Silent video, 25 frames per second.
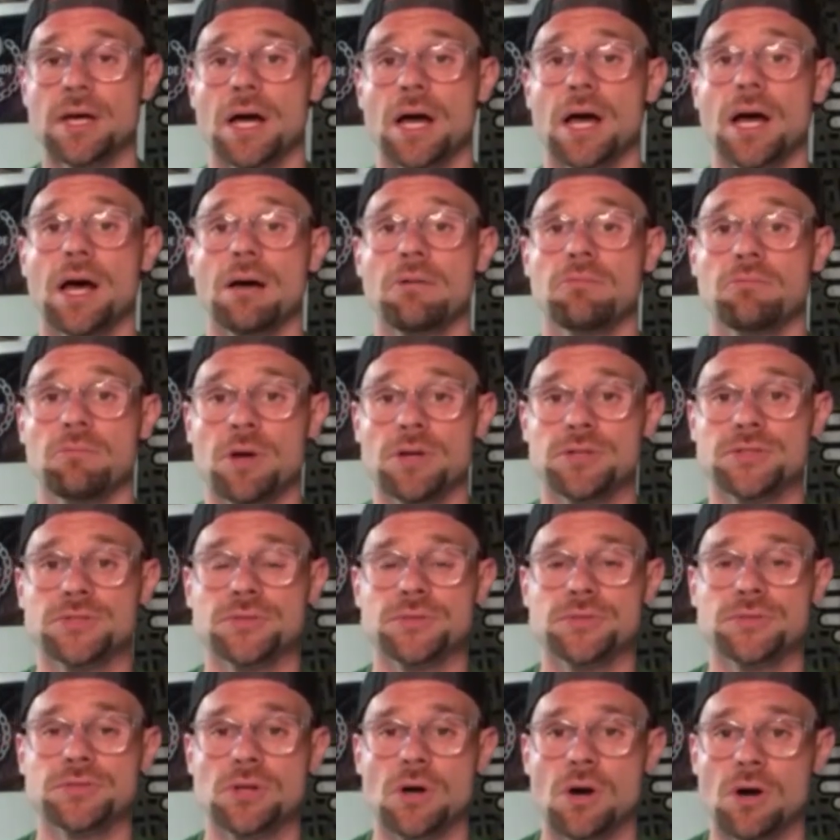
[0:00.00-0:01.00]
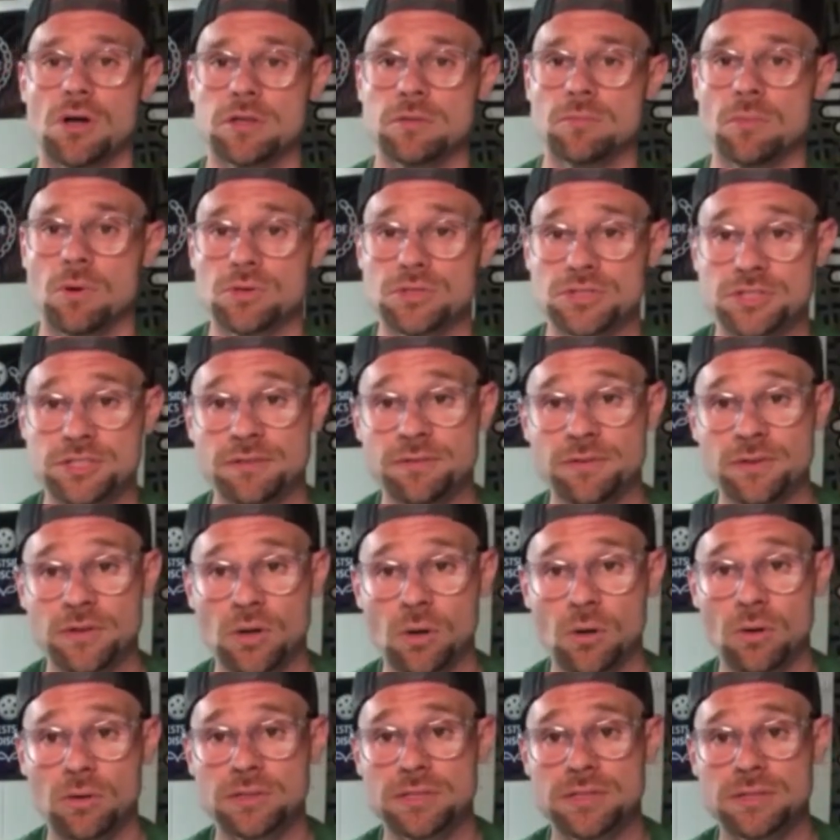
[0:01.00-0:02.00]
of muscles are the most
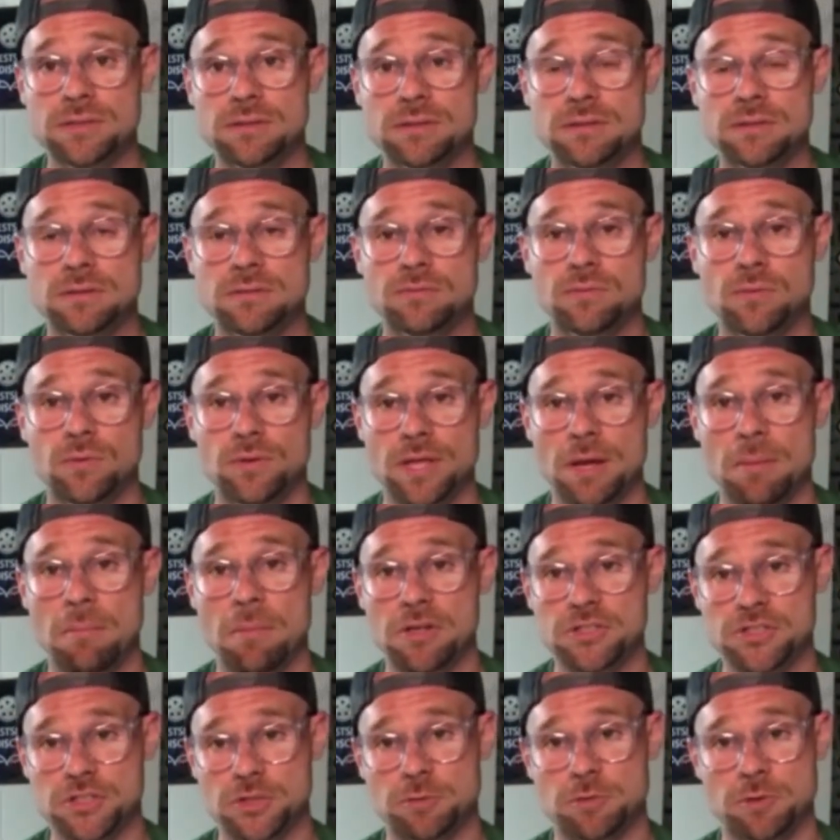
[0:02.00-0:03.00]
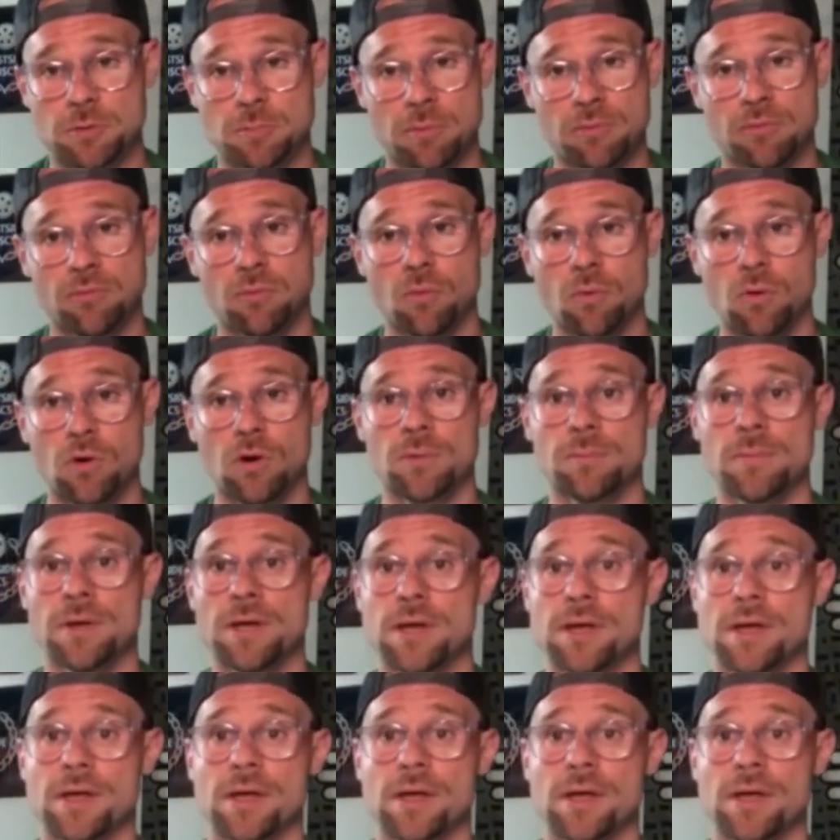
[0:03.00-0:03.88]
difficult for that muscle to perform,